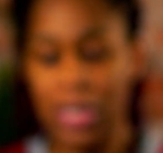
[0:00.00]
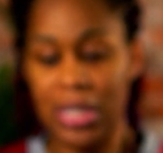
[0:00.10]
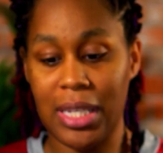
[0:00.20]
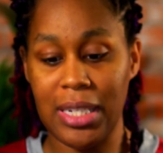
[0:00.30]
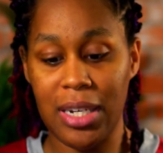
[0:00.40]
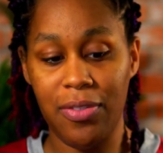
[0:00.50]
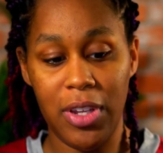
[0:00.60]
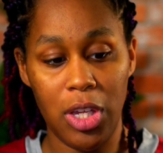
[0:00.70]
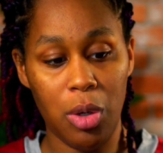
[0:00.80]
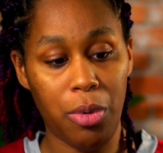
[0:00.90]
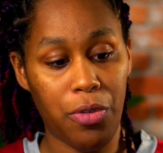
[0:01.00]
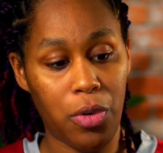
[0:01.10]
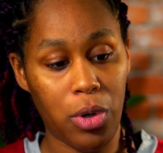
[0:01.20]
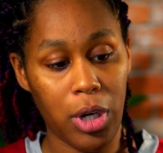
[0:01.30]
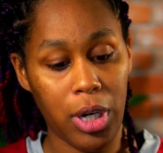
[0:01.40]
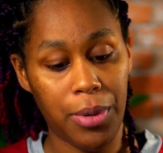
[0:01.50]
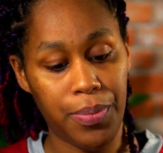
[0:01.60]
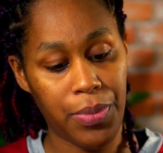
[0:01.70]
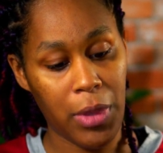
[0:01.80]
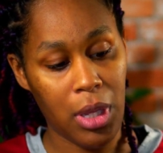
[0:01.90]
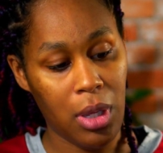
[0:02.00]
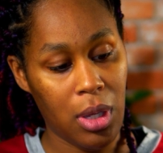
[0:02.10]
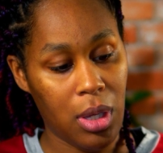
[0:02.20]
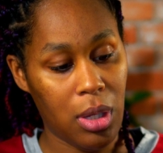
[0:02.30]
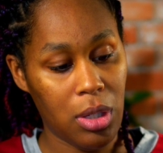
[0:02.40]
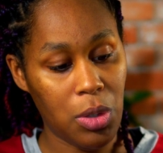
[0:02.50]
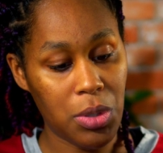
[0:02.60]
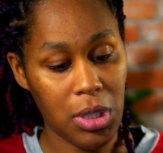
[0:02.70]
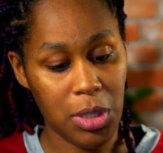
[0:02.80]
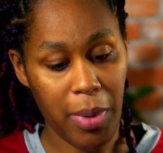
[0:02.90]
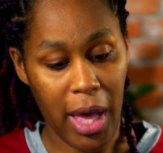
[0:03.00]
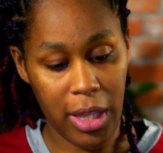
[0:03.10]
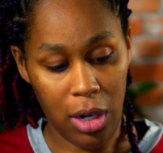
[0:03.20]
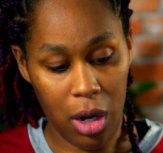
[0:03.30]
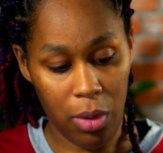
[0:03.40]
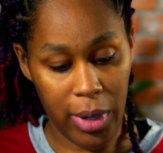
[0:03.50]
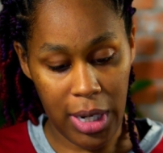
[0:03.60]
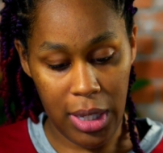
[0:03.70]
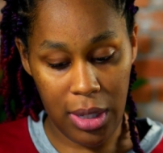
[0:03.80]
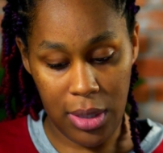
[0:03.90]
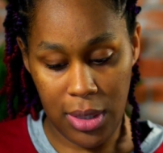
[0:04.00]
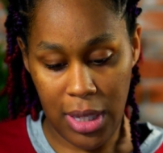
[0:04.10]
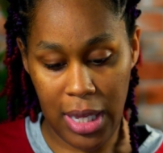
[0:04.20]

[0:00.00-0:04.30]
this because I did a video before using this palette already,